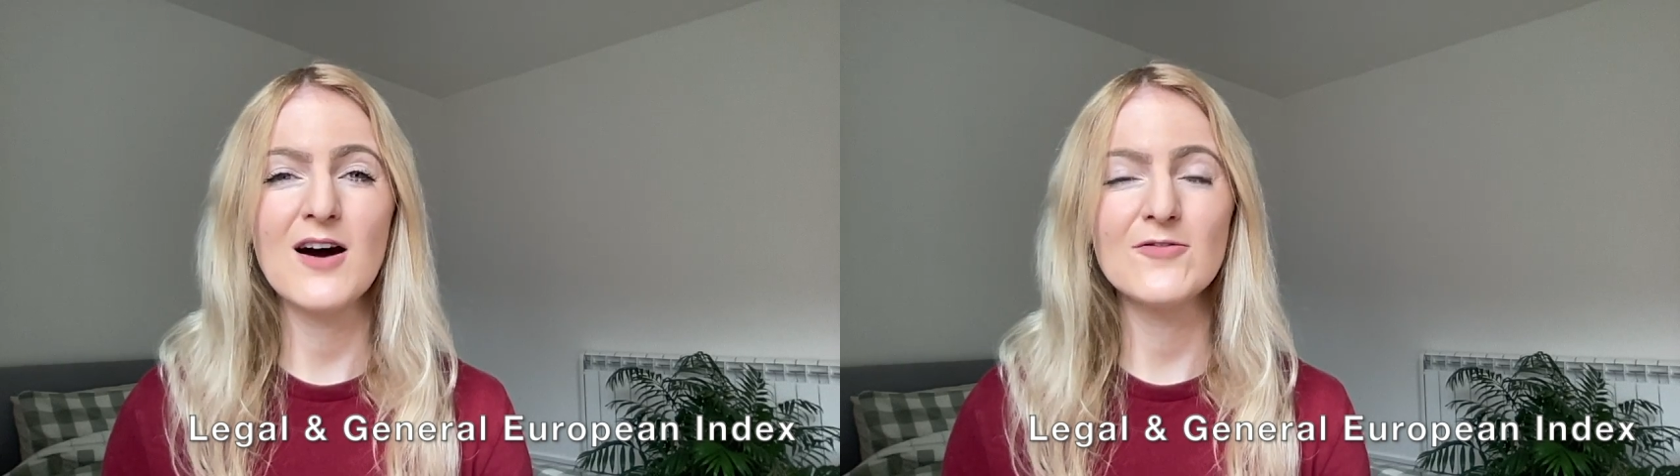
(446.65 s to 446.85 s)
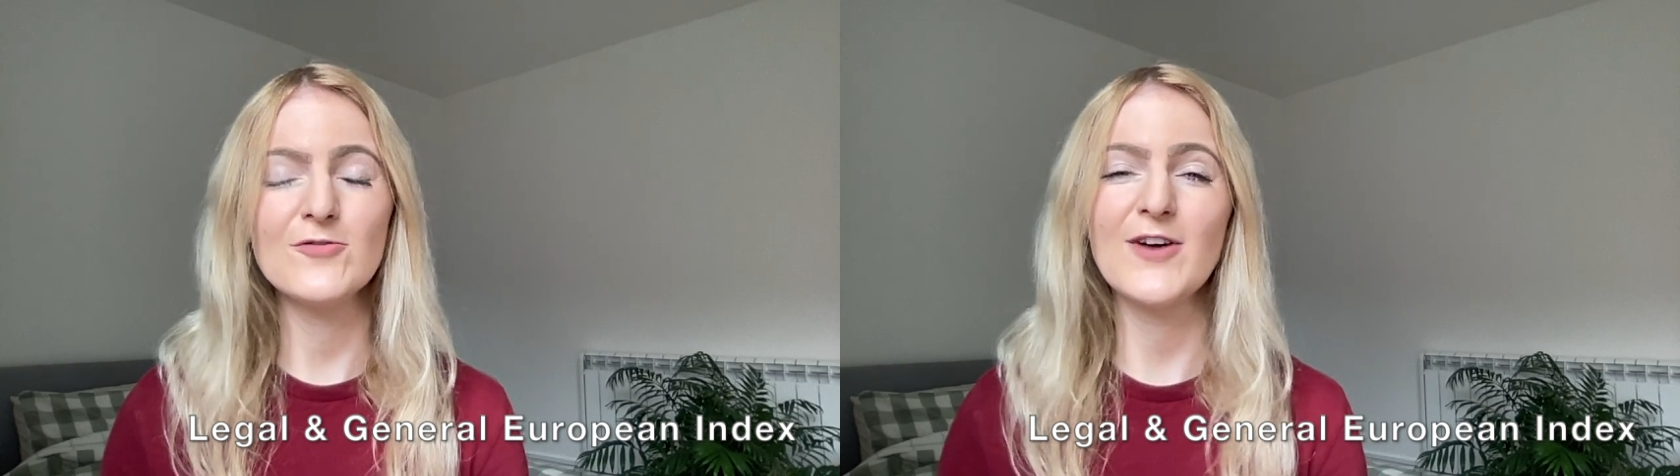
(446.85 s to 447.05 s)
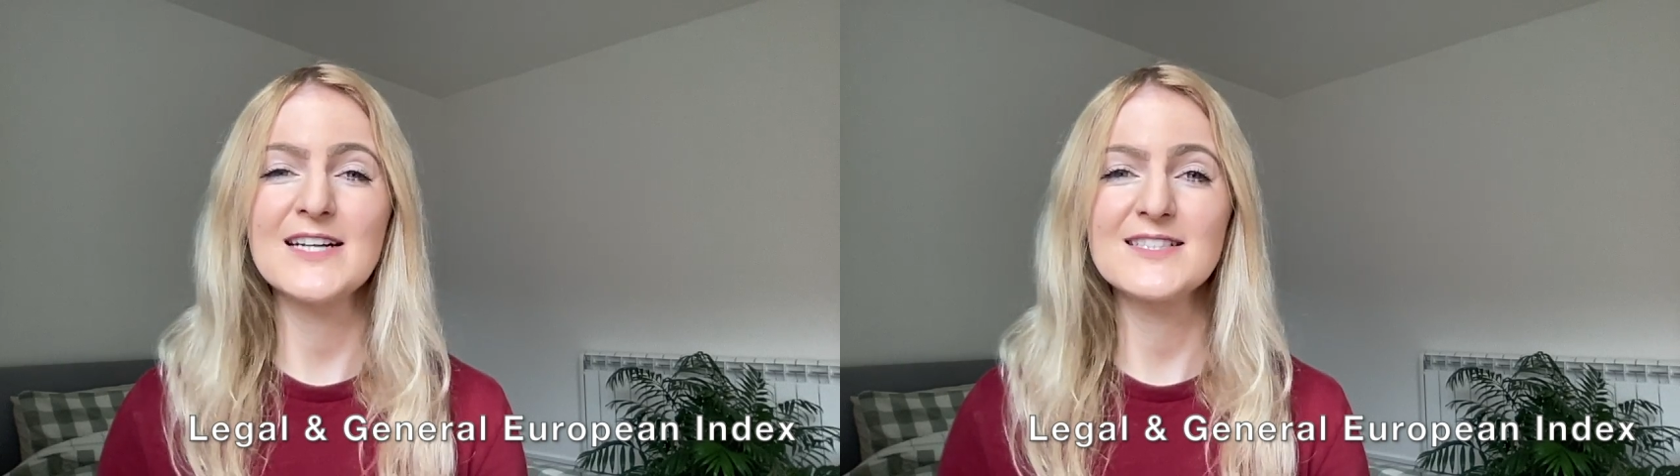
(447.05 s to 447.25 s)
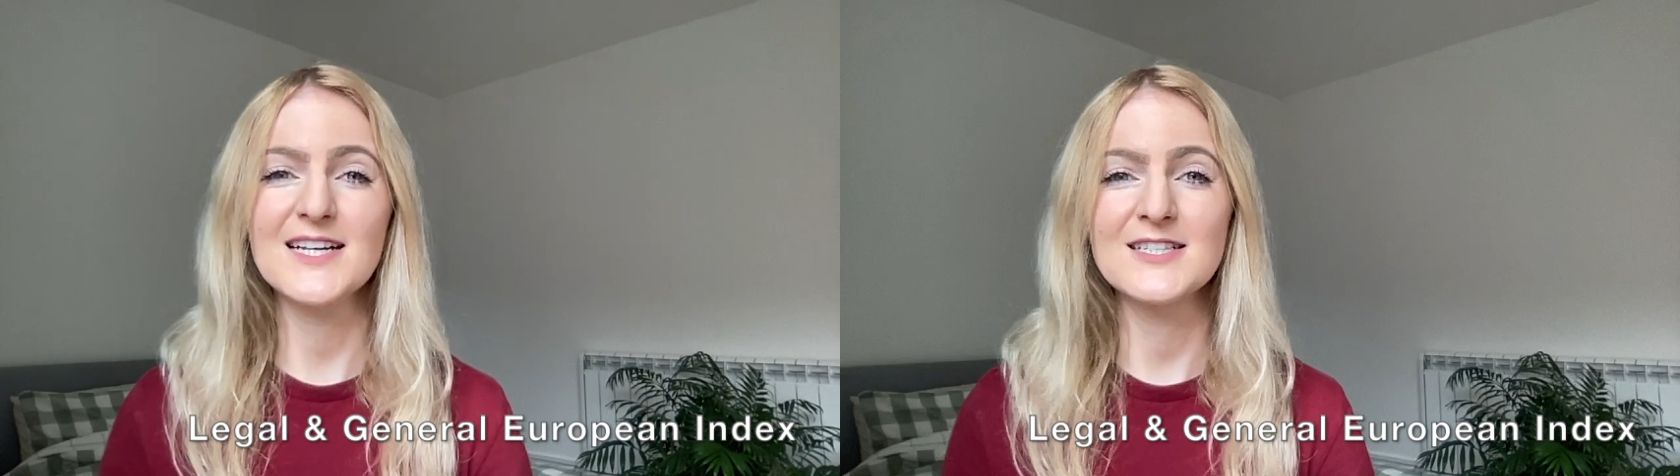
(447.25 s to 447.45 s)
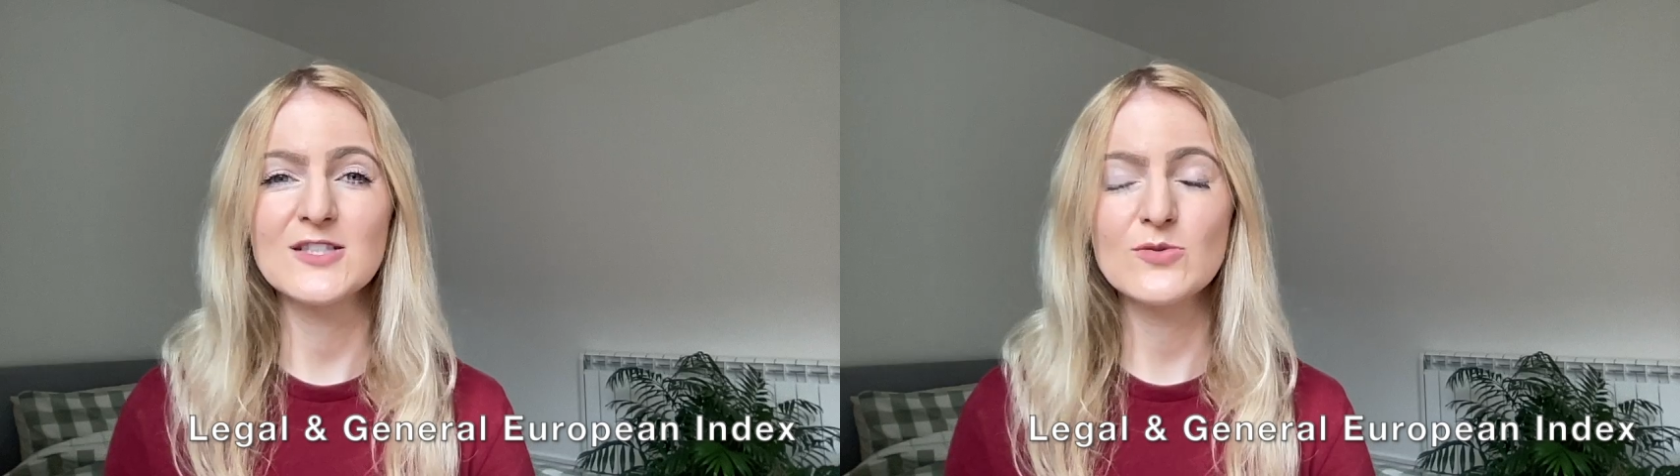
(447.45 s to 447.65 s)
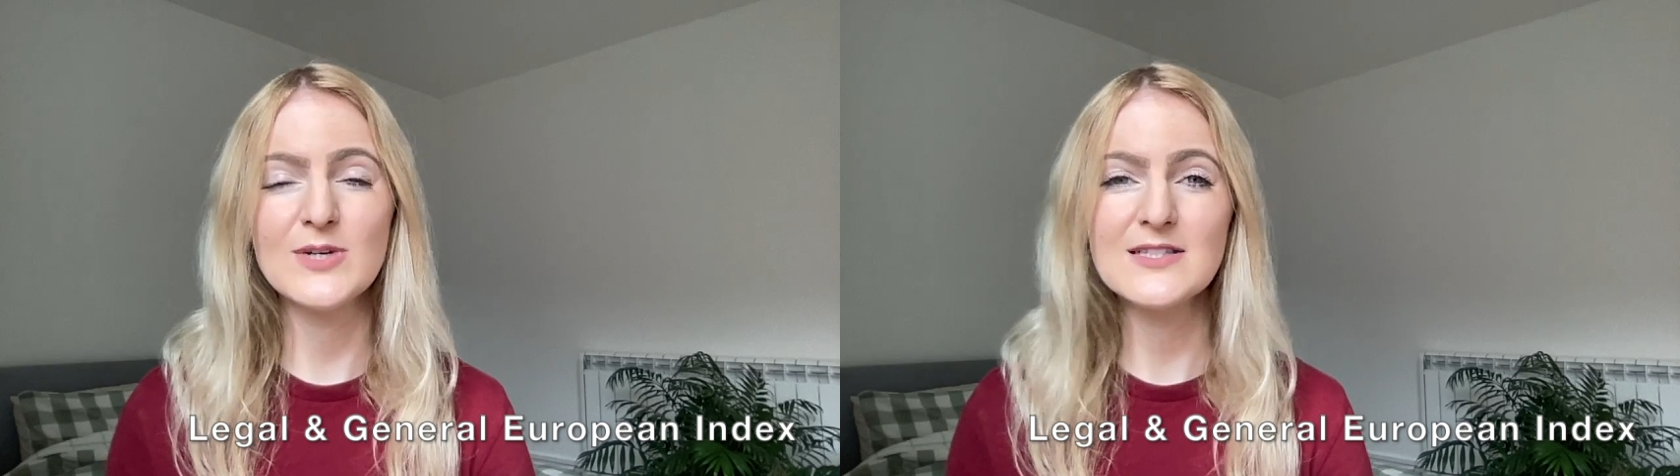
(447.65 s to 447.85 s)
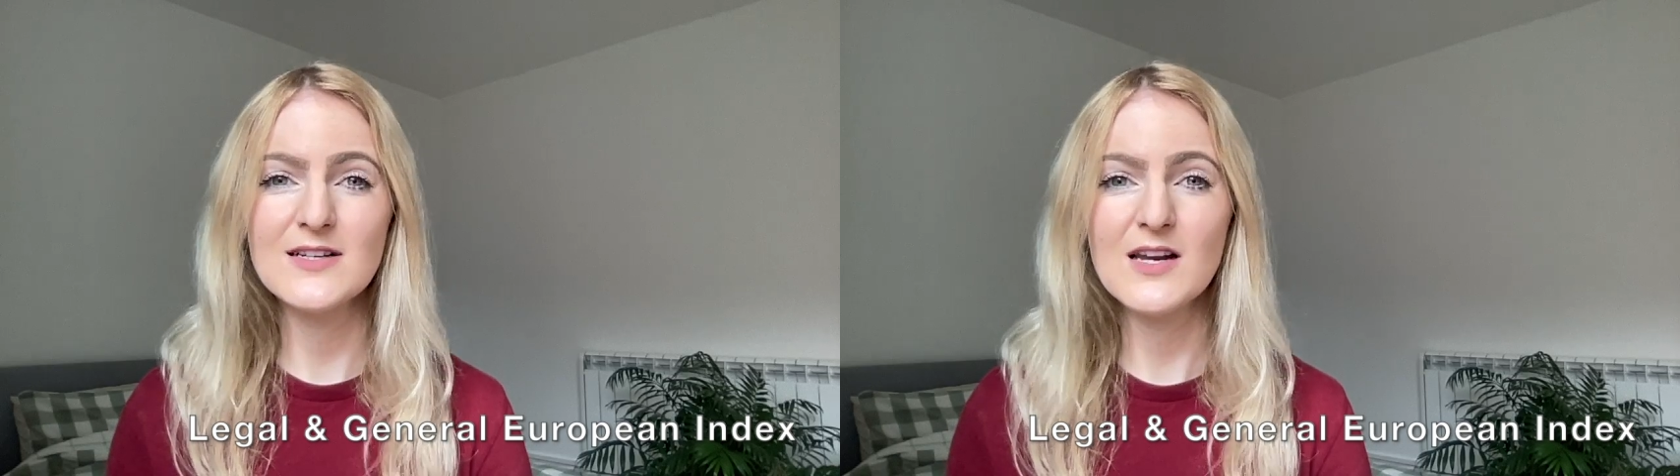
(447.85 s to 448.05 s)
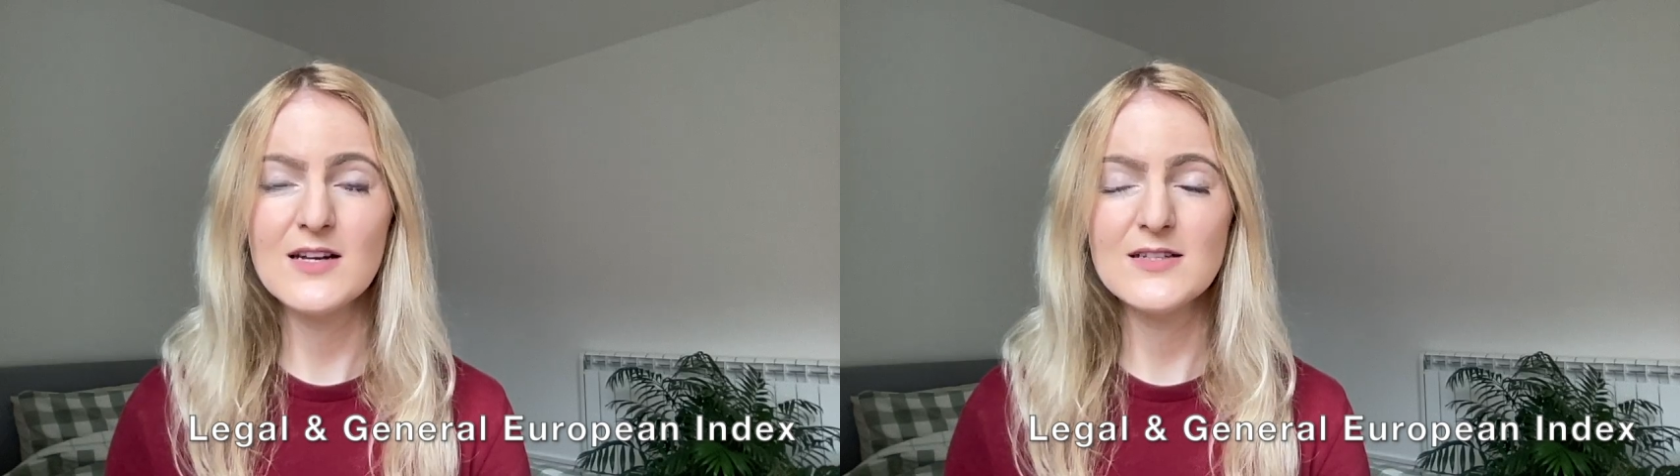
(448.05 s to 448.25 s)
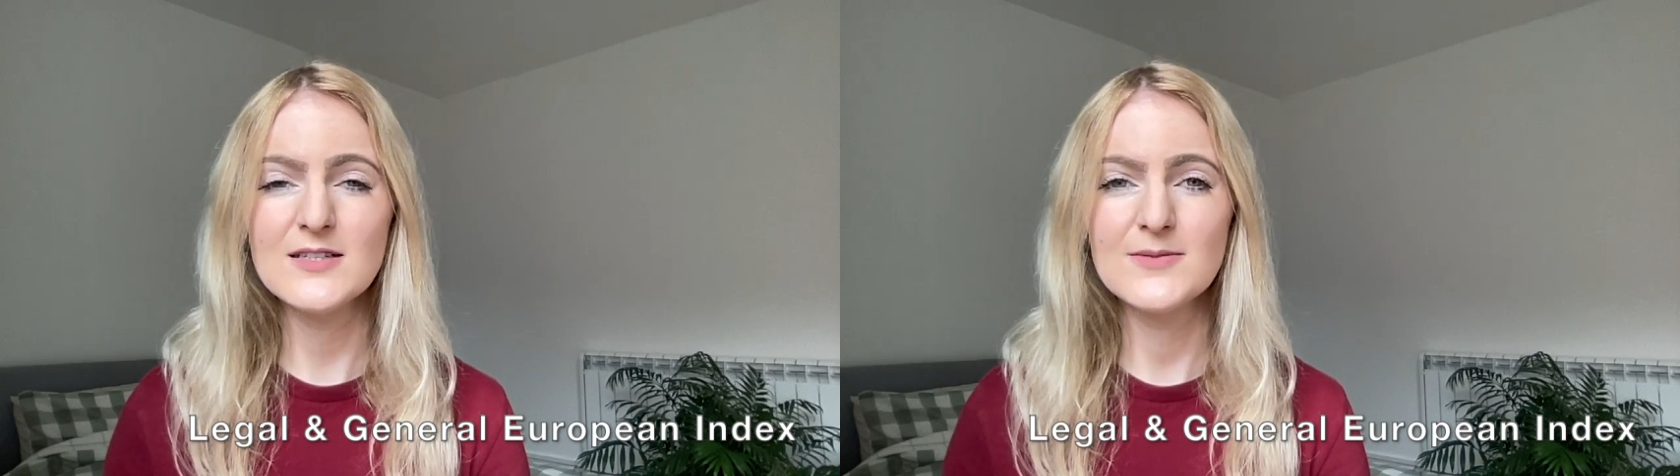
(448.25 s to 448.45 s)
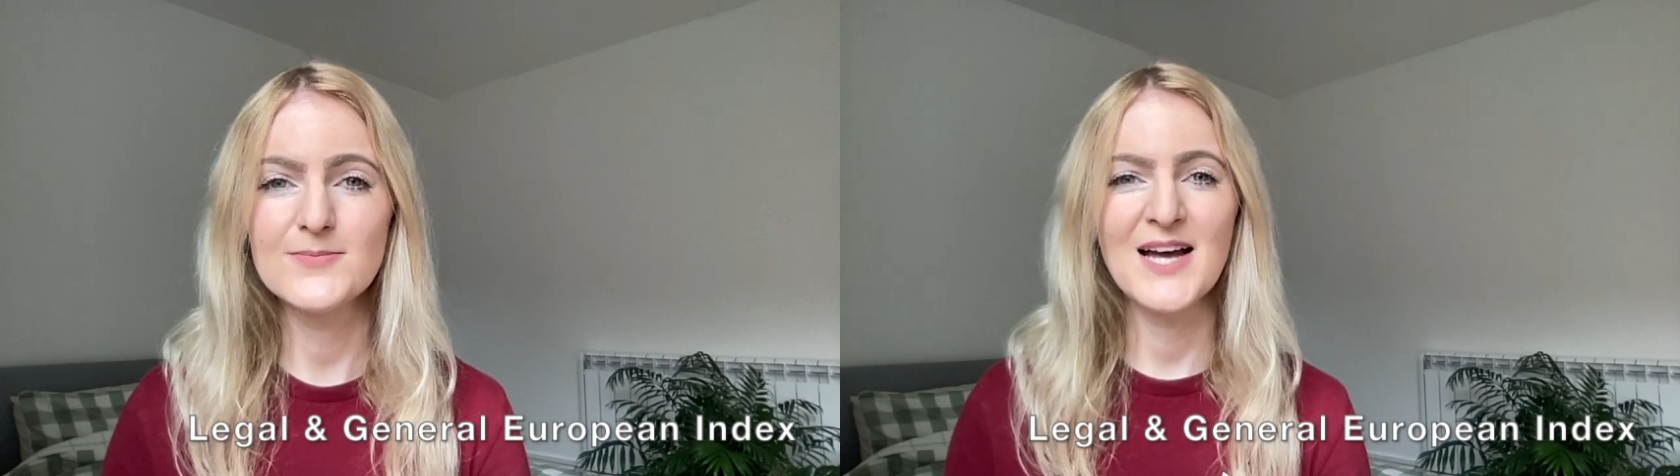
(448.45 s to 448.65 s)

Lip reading: are France and Switzerland.